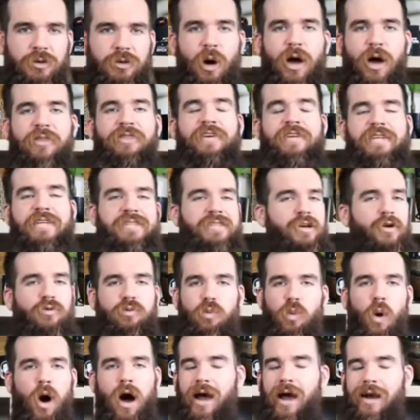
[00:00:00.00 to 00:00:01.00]
might think to
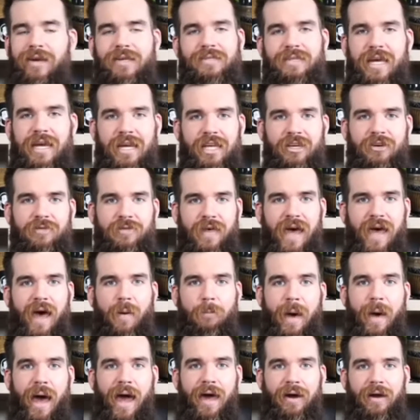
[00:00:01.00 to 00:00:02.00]
yourself, why does any of
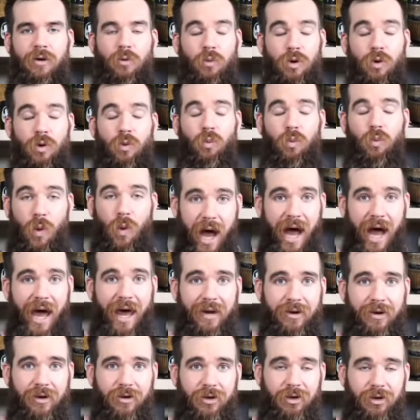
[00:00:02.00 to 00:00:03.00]
that matter? Well,
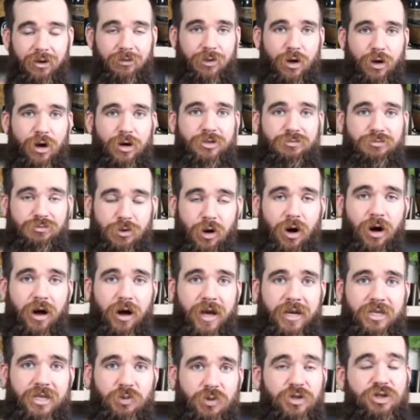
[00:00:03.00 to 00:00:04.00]
one of those
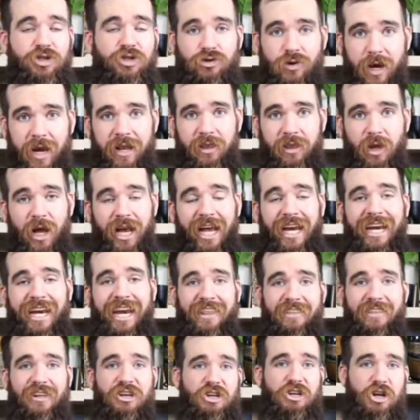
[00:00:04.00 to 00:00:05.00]
riots was treated like
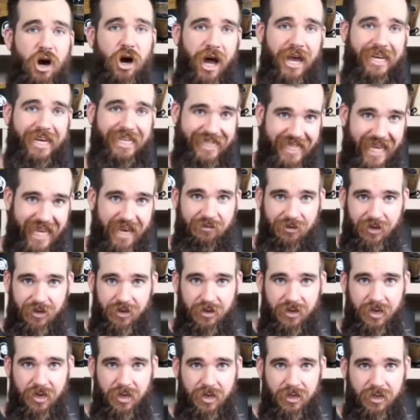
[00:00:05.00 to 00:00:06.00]
another 9/11.
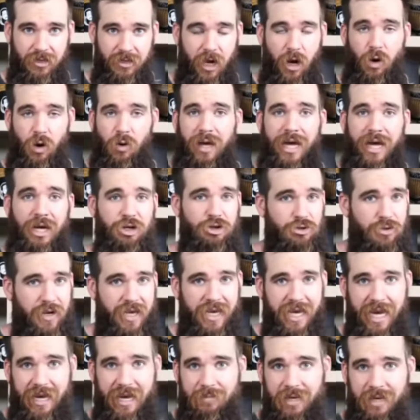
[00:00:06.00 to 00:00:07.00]
The whole country
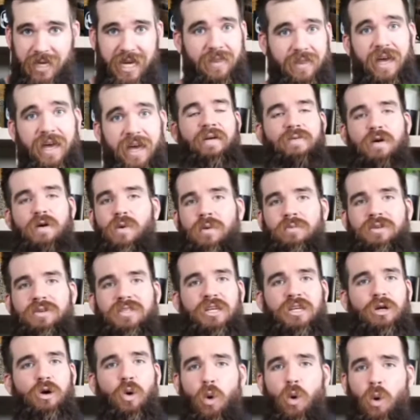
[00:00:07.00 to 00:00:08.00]
came together. Everyone was
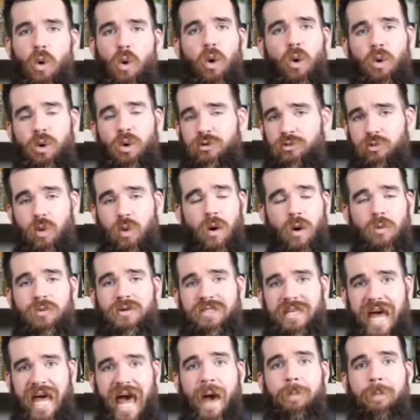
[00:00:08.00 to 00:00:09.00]
in awe of what
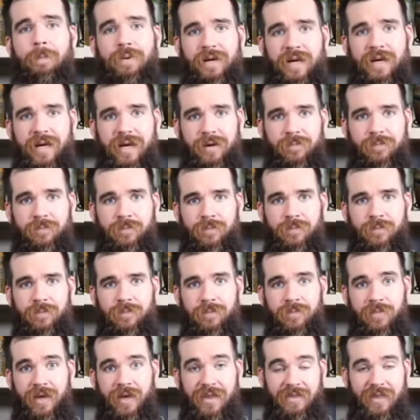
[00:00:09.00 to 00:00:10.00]
was happening.
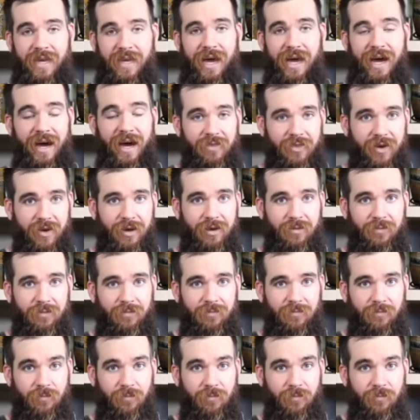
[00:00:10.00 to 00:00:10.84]
And the other,